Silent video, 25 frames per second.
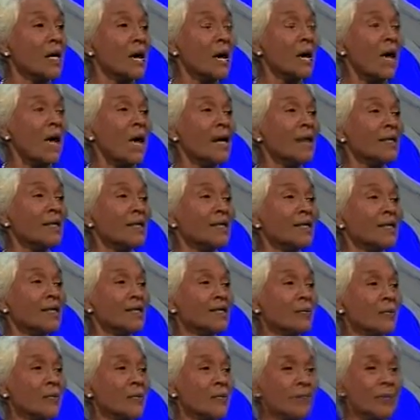and
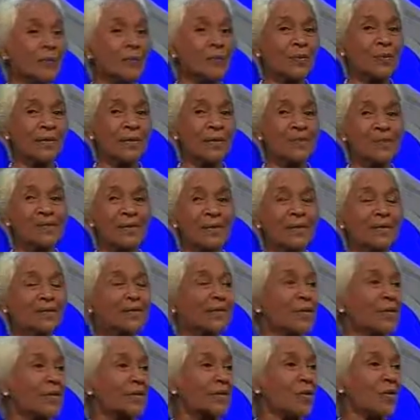we made
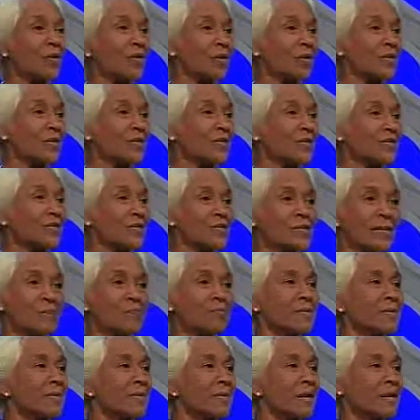that cottage for
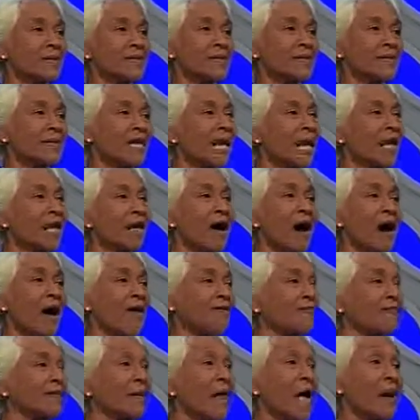something like
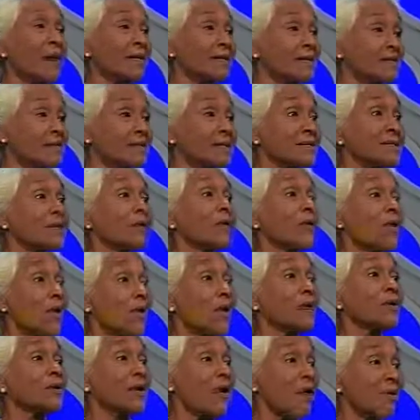3.5 lakhs, the
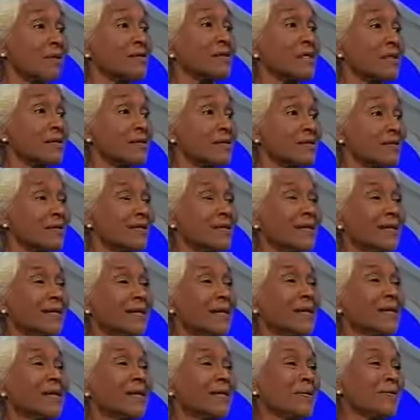whole cottage.
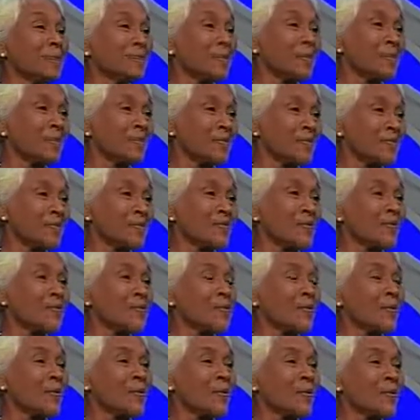
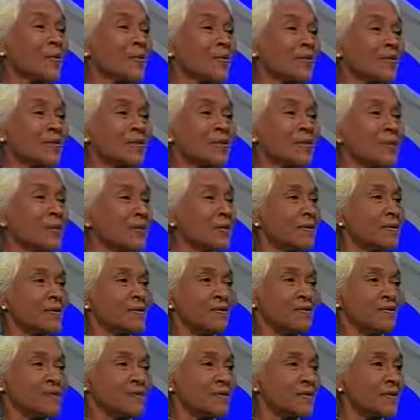So she
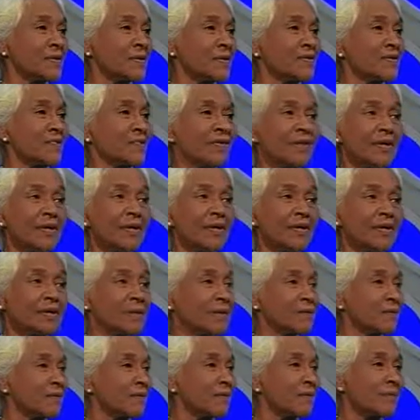
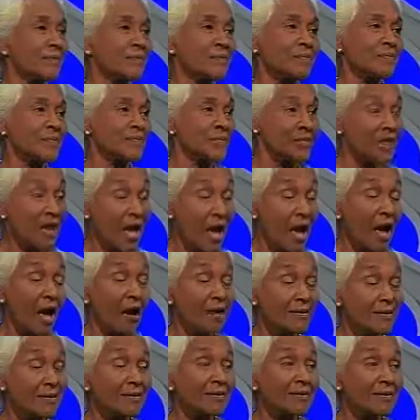really
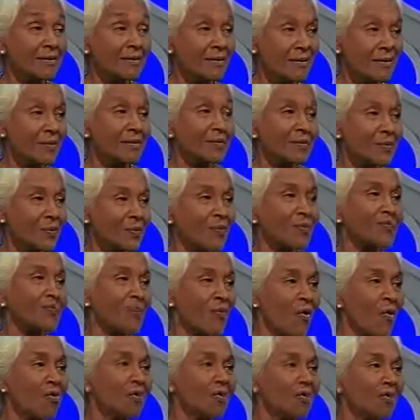shared her good
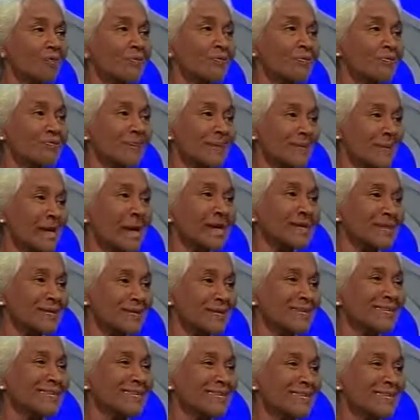fortune with us.